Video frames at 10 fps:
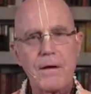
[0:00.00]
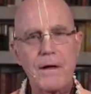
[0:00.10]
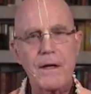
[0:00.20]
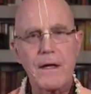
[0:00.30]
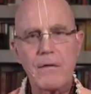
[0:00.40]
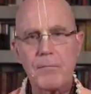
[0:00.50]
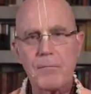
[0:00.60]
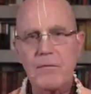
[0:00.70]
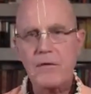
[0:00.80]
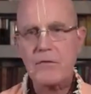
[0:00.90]
Again, in the
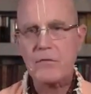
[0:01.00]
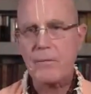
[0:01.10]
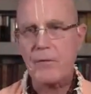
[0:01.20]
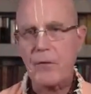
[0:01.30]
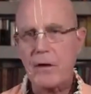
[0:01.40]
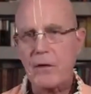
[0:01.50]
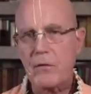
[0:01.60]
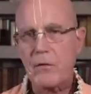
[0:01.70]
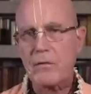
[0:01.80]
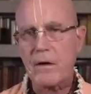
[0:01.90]
Bhavishya Purana
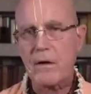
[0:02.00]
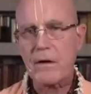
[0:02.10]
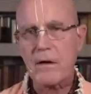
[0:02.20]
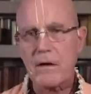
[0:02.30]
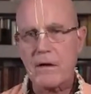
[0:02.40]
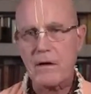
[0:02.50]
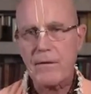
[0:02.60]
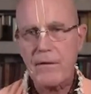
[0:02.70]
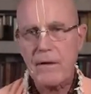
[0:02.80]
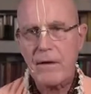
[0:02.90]
Uttarakanda,
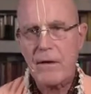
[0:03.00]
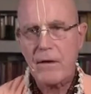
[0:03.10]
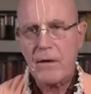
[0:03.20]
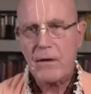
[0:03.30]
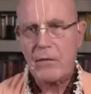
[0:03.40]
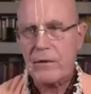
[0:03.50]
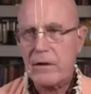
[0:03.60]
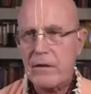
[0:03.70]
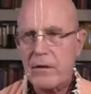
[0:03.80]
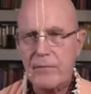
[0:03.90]
we
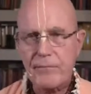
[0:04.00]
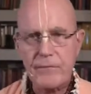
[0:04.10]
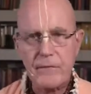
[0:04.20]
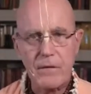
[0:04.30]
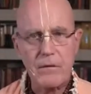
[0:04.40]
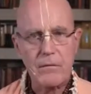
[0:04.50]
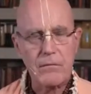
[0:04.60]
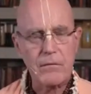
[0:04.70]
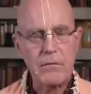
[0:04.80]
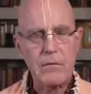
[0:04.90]
hear
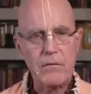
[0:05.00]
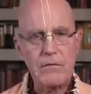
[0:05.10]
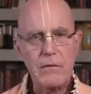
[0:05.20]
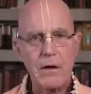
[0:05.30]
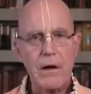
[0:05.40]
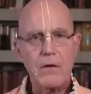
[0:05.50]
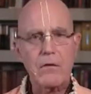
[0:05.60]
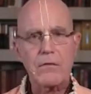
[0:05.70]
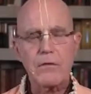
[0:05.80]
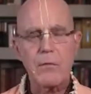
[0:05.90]
how
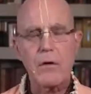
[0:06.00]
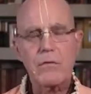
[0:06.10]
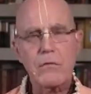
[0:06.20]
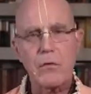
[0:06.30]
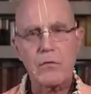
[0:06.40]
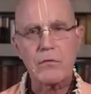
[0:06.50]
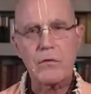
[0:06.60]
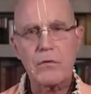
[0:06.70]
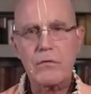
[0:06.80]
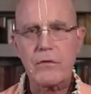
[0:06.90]
Krishna once told
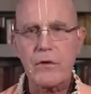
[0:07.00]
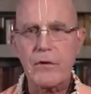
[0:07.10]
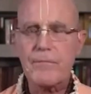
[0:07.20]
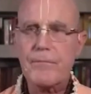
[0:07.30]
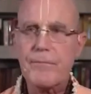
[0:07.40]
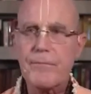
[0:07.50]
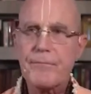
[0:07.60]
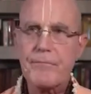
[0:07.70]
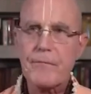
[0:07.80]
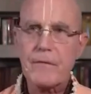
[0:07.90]
Yudhishthira,
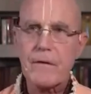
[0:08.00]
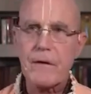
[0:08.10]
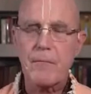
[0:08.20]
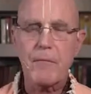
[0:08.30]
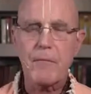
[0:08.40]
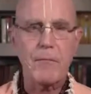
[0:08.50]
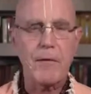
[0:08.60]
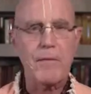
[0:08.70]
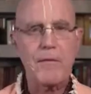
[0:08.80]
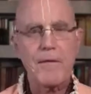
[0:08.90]
let me
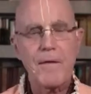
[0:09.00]
remember,